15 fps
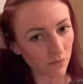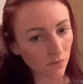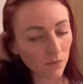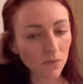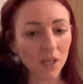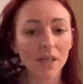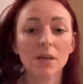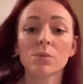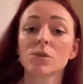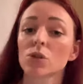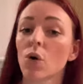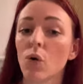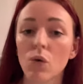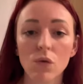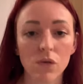it was
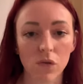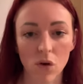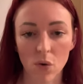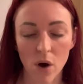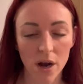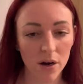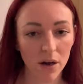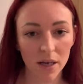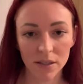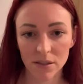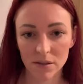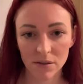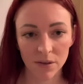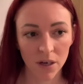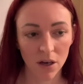awful. And I
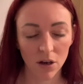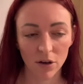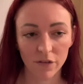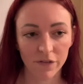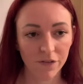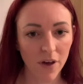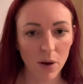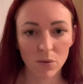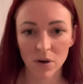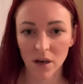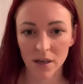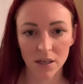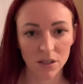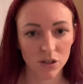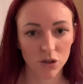felt
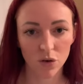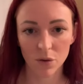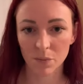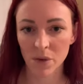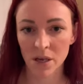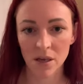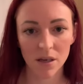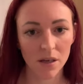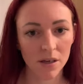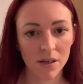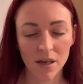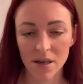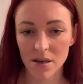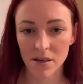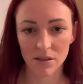like it took me
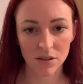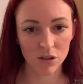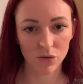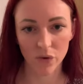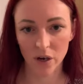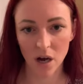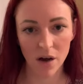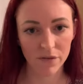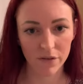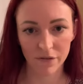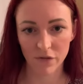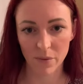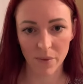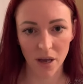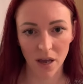years to recover
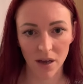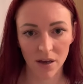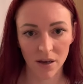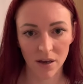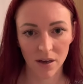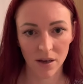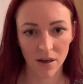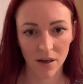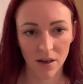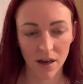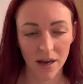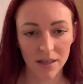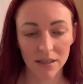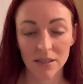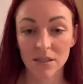from it
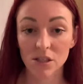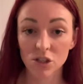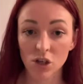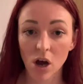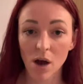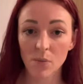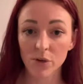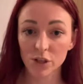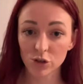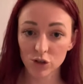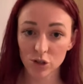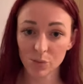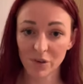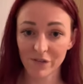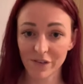and it's the time when you
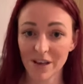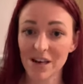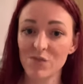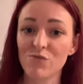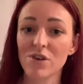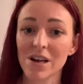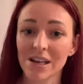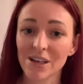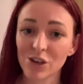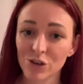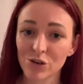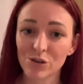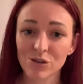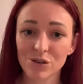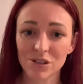should be feeling really
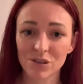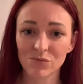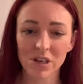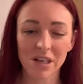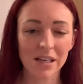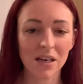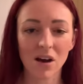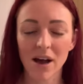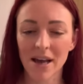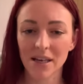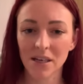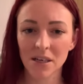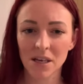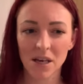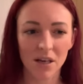good and really like
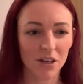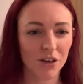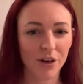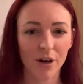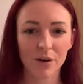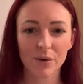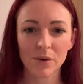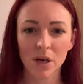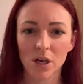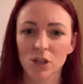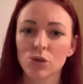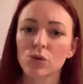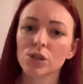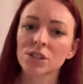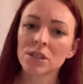you know
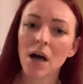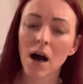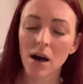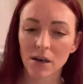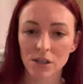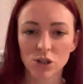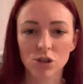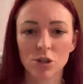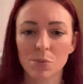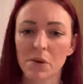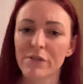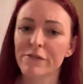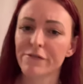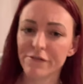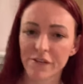you're young and you should be
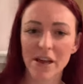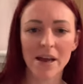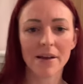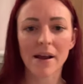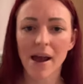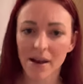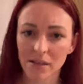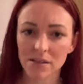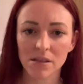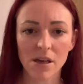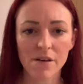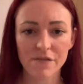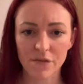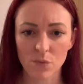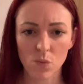fit and
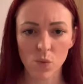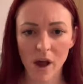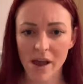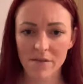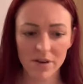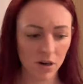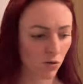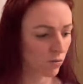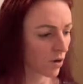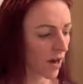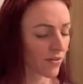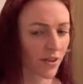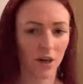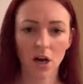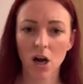active and wearing all like
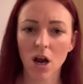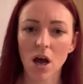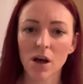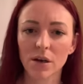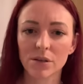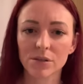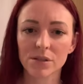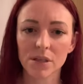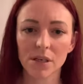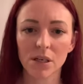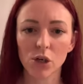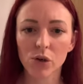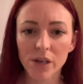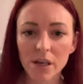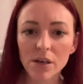the clothes and
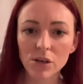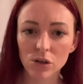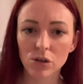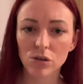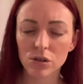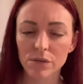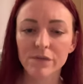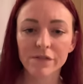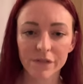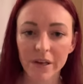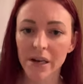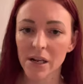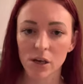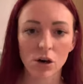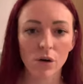looking good and
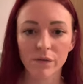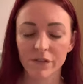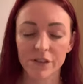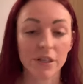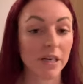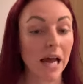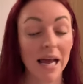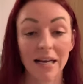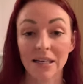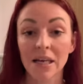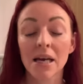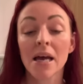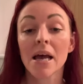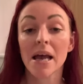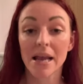feeling confident and
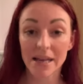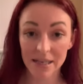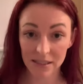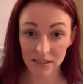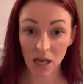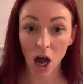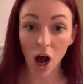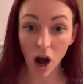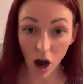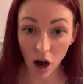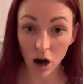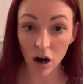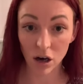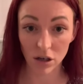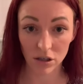it's
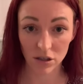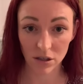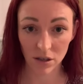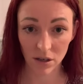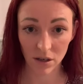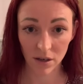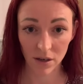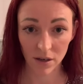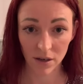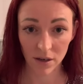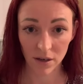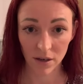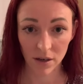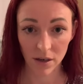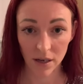hard
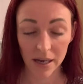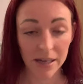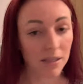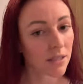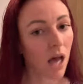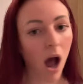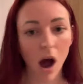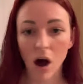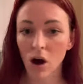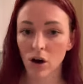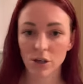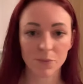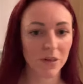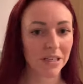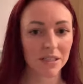it's hard
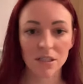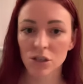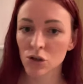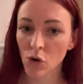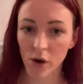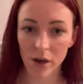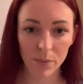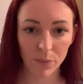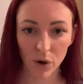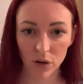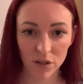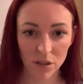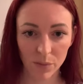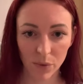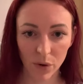but it's not
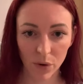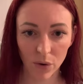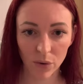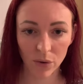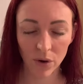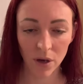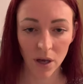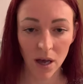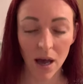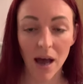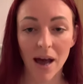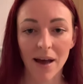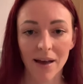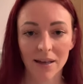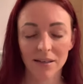impossible
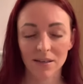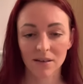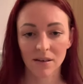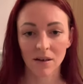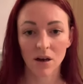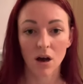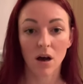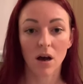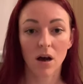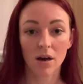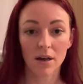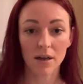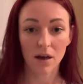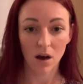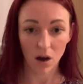and
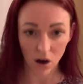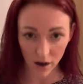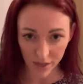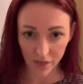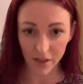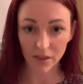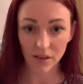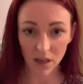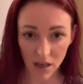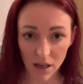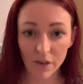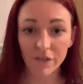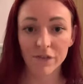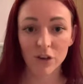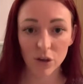i think
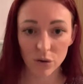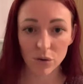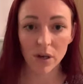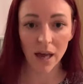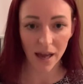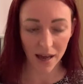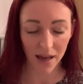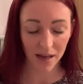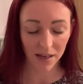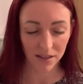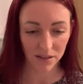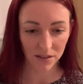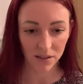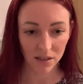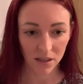if you
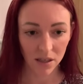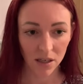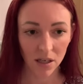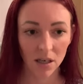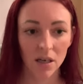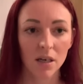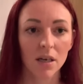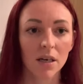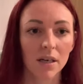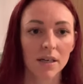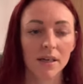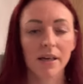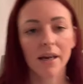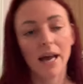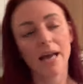can
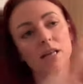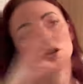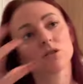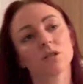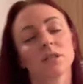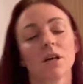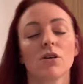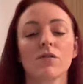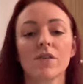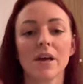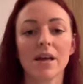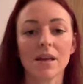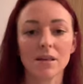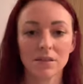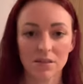get yourself
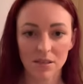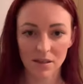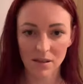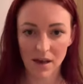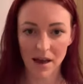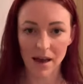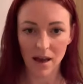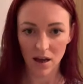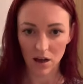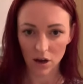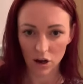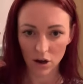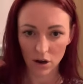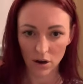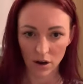into that
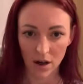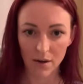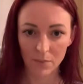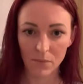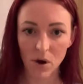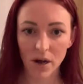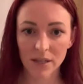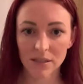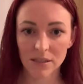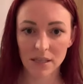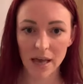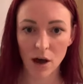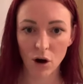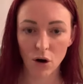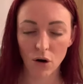mindset
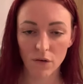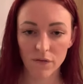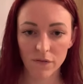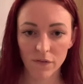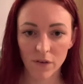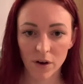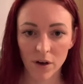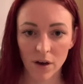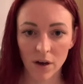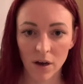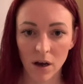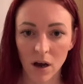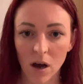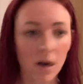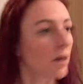of
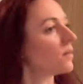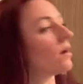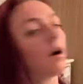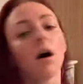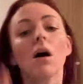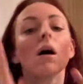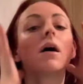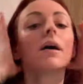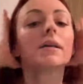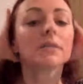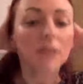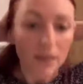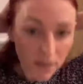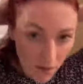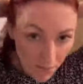it
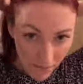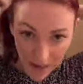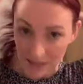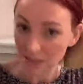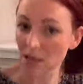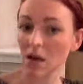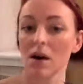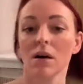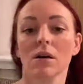doesn't matter